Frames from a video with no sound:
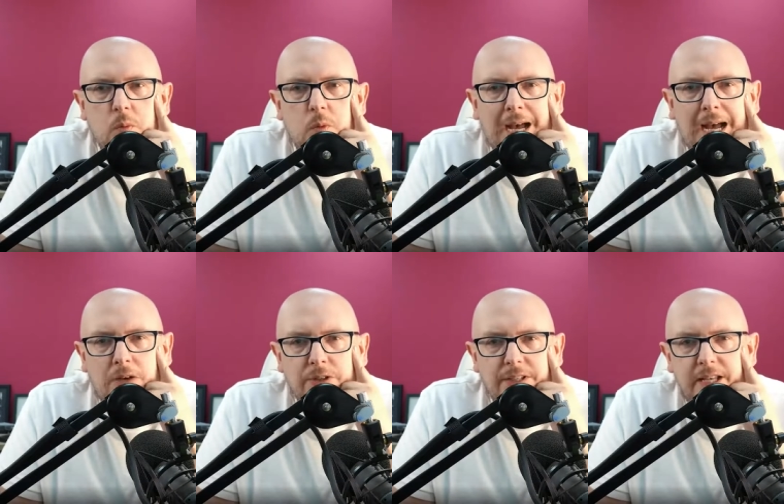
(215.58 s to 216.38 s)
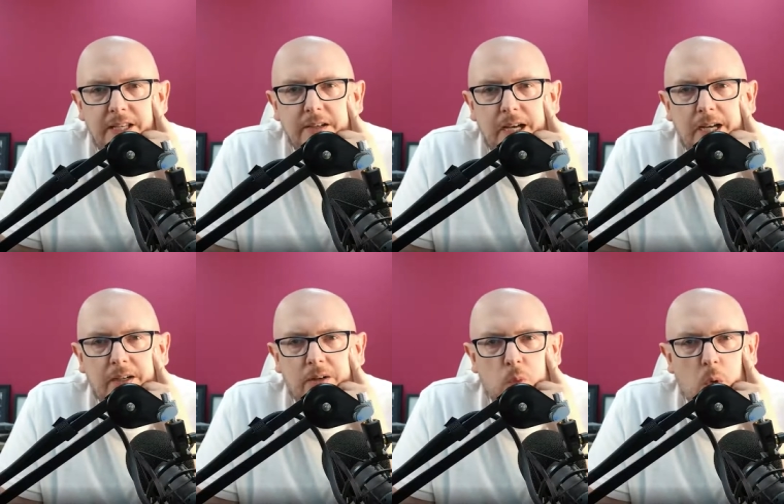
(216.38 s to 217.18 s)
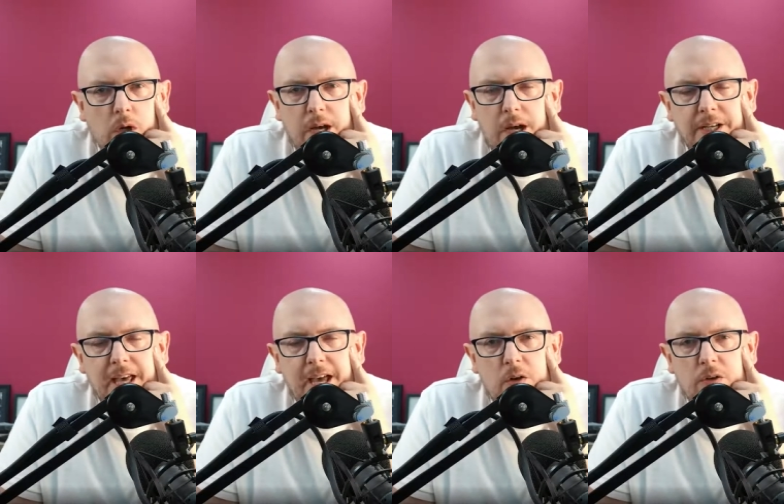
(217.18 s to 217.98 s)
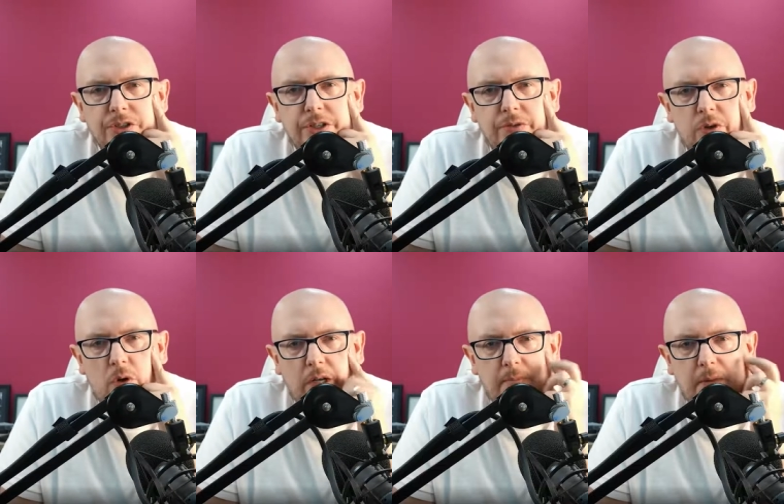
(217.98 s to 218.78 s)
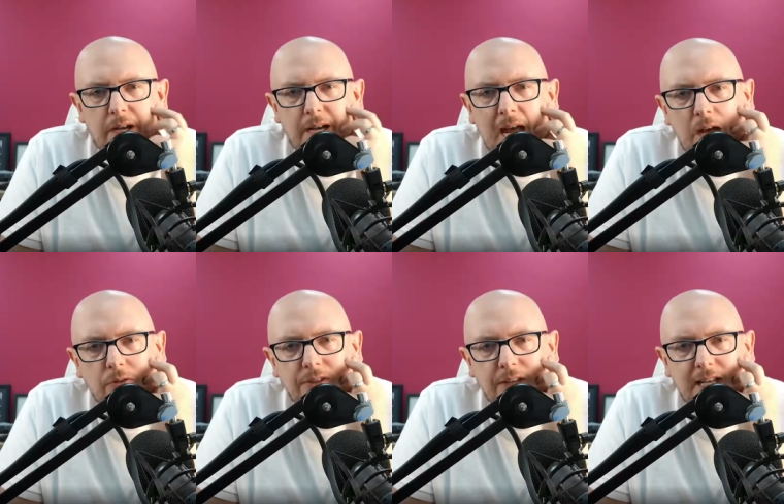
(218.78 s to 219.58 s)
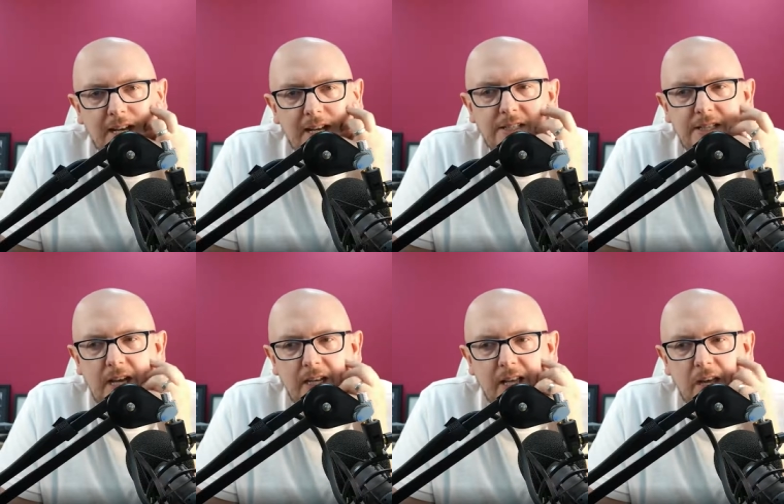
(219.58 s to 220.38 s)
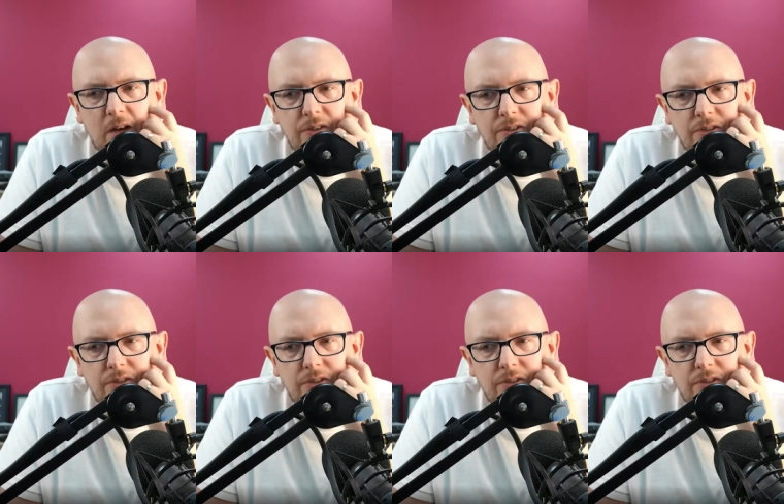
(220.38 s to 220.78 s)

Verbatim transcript: How do they, uh, what kind of chaos are you talking about, and how do they get into that chaos?